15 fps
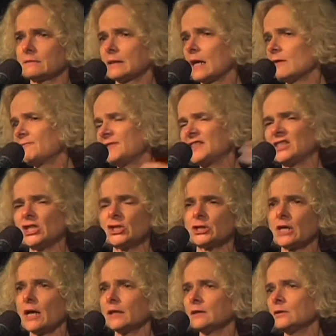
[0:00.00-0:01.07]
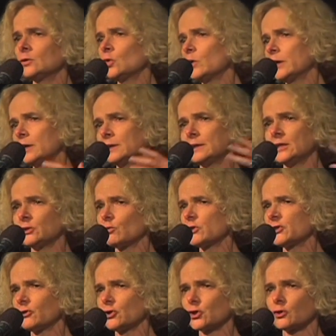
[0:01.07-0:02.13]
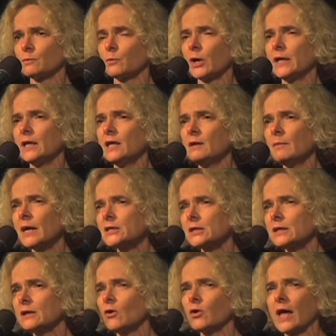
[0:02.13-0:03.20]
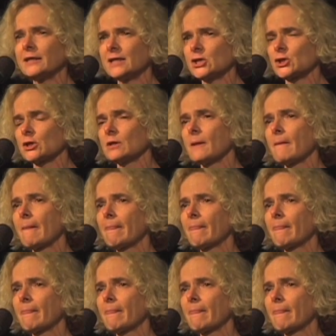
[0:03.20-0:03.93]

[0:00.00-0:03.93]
a physician doing this research on brain imaging, on addiction.